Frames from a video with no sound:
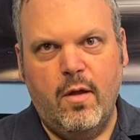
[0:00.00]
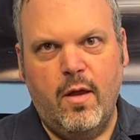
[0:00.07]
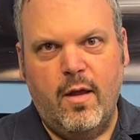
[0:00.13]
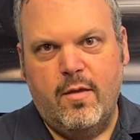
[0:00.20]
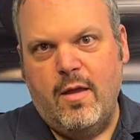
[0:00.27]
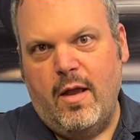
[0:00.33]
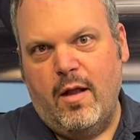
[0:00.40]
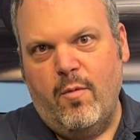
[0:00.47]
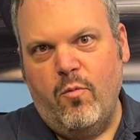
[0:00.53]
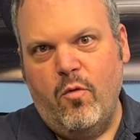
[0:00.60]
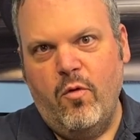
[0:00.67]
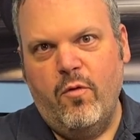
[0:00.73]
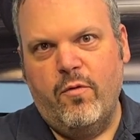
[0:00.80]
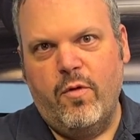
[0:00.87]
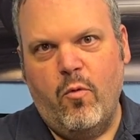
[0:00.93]
It's not going to
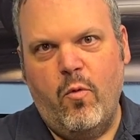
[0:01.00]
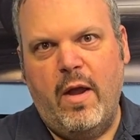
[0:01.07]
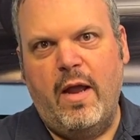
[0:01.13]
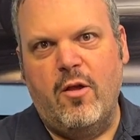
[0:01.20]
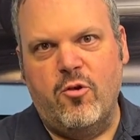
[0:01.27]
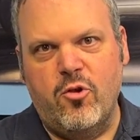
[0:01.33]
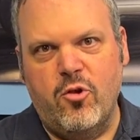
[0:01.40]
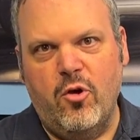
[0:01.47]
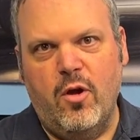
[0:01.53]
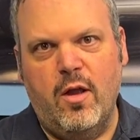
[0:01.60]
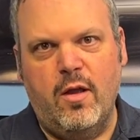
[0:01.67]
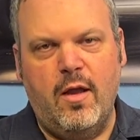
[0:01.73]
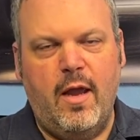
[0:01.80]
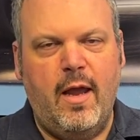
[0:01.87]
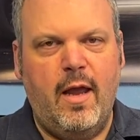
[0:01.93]
move the way it
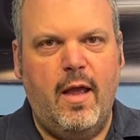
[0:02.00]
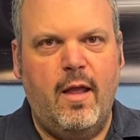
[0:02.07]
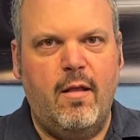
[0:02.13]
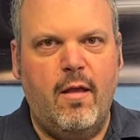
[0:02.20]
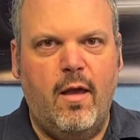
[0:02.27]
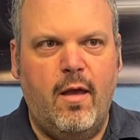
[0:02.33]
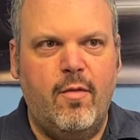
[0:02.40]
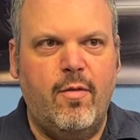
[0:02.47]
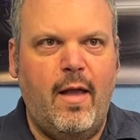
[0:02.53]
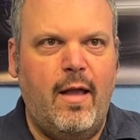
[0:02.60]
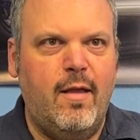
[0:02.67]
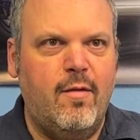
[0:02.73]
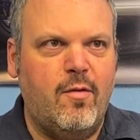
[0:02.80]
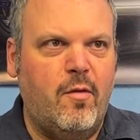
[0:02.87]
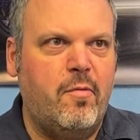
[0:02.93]
should, and that
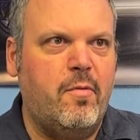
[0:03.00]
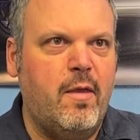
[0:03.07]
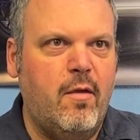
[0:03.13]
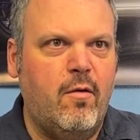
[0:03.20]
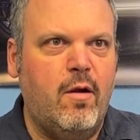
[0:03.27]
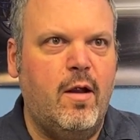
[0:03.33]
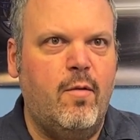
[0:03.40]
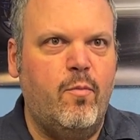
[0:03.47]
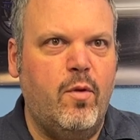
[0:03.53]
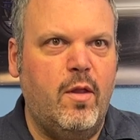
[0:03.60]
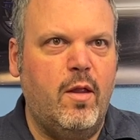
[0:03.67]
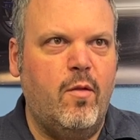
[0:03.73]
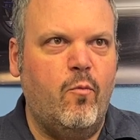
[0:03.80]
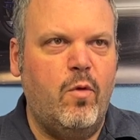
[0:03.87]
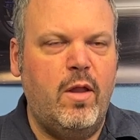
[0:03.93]
is a theory,
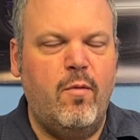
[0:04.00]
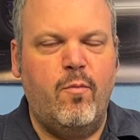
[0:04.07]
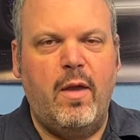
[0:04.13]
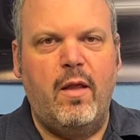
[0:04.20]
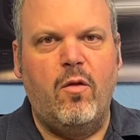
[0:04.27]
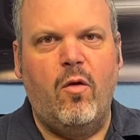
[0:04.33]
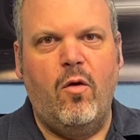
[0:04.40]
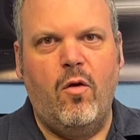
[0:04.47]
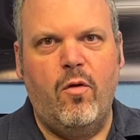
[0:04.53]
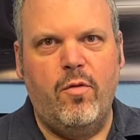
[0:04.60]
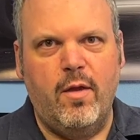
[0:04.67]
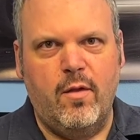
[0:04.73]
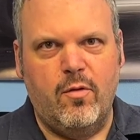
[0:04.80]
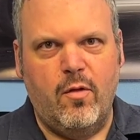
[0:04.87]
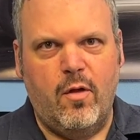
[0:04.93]
but we didn't bend all
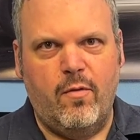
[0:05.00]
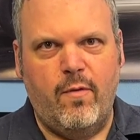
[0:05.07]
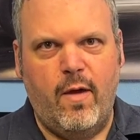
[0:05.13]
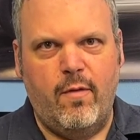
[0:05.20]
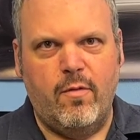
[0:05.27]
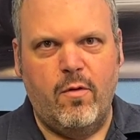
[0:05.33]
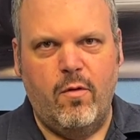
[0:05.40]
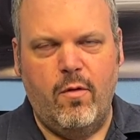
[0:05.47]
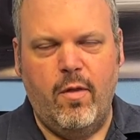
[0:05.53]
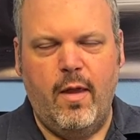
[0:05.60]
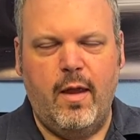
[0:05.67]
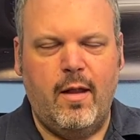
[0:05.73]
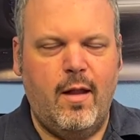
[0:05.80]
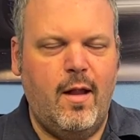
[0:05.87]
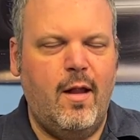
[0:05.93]
the exhaust valves. So,
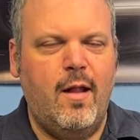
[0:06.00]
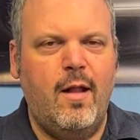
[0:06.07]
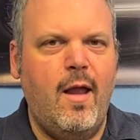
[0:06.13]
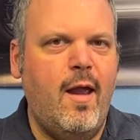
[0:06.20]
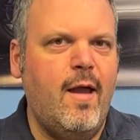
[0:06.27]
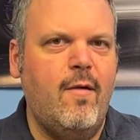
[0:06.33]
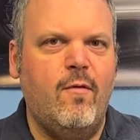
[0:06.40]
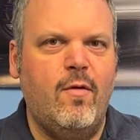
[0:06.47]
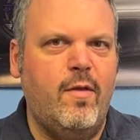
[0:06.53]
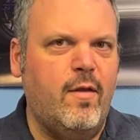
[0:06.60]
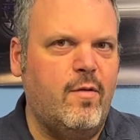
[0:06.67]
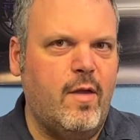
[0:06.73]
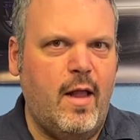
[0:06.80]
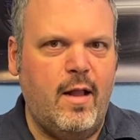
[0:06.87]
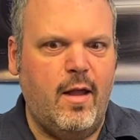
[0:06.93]
like, not
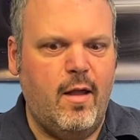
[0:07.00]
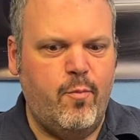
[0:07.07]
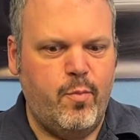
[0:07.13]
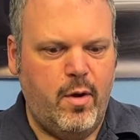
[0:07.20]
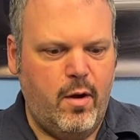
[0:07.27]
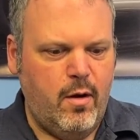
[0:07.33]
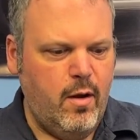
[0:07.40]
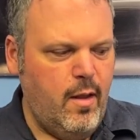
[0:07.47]
everything's adding up here.